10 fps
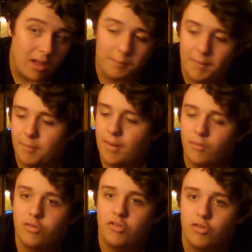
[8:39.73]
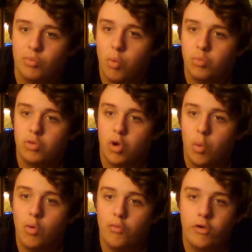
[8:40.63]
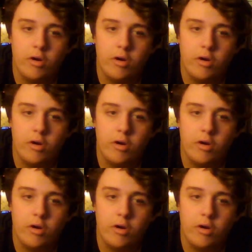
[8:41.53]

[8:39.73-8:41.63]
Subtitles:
My mouse just won't go over.